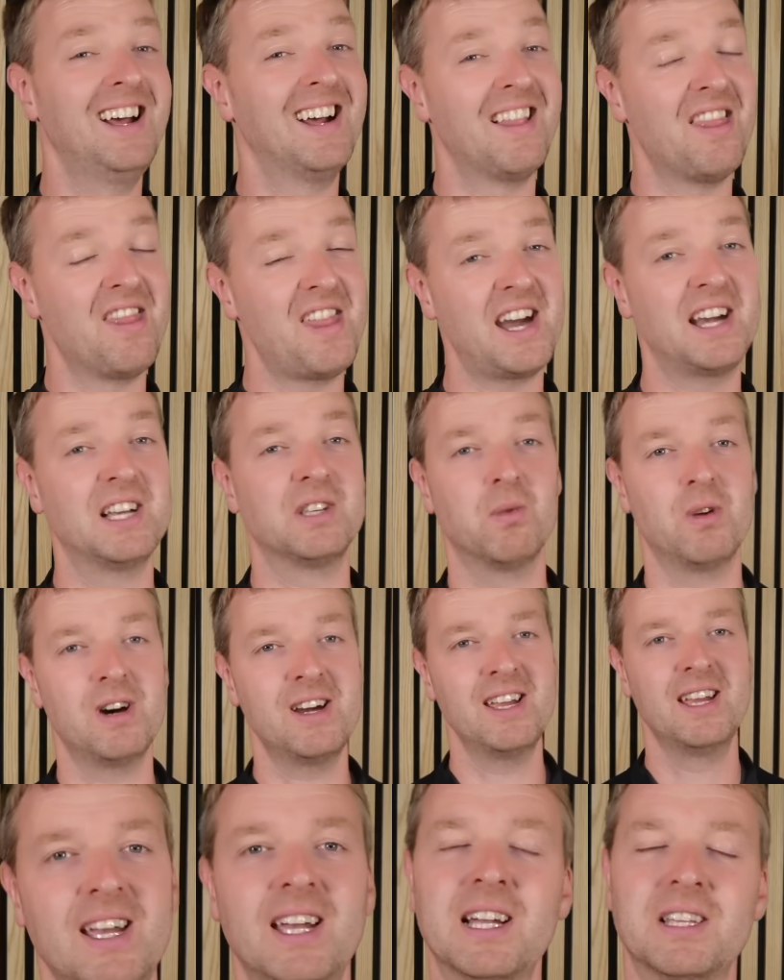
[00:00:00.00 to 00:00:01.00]
and that is
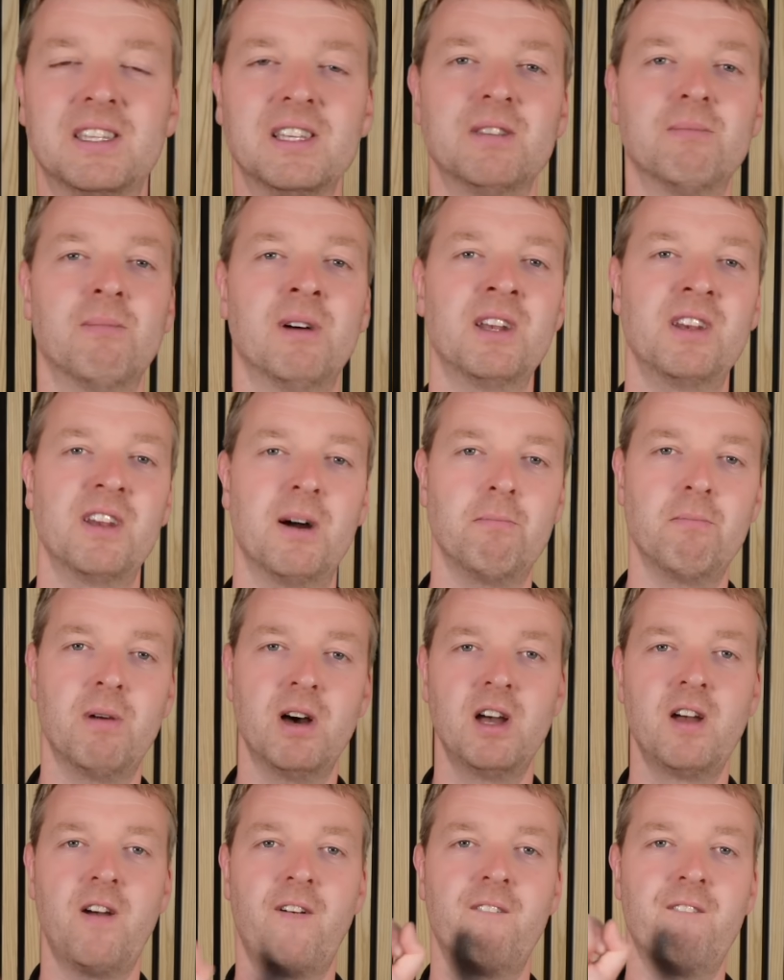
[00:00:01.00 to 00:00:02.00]
why it is my
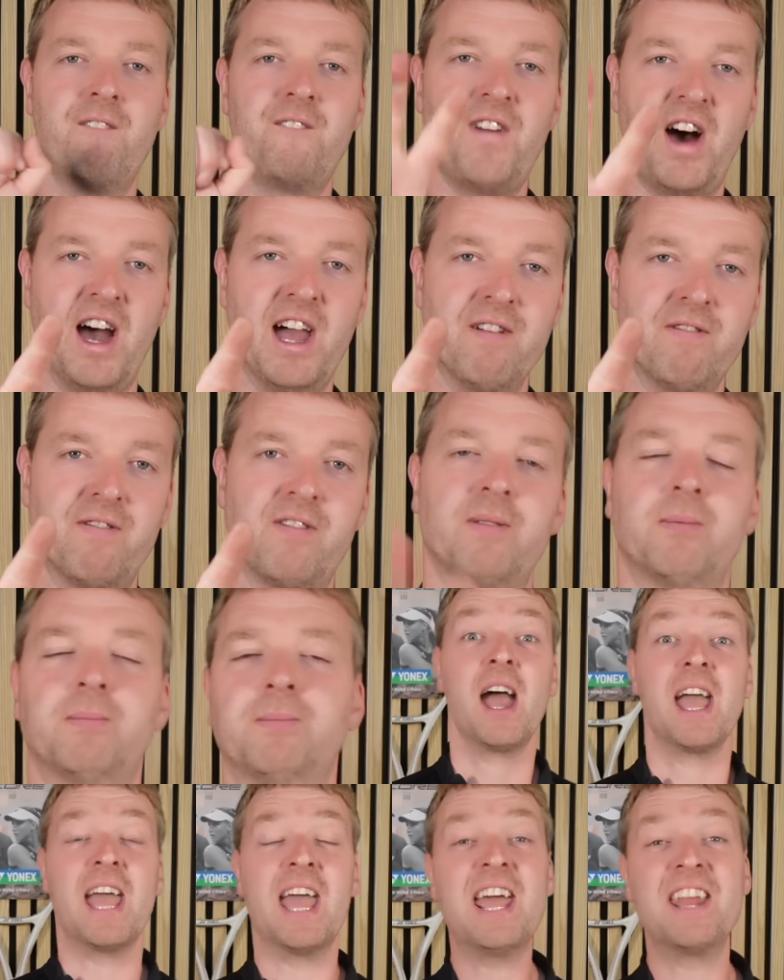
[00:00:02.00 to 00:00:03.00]
number 5.
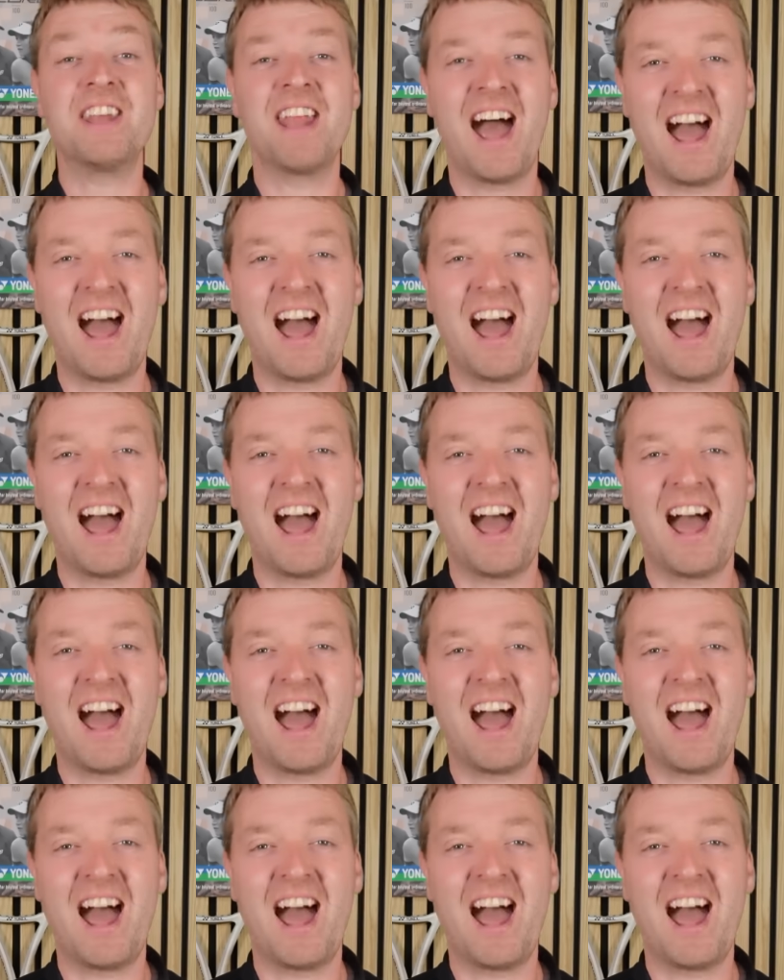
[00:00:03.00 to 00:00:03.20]
In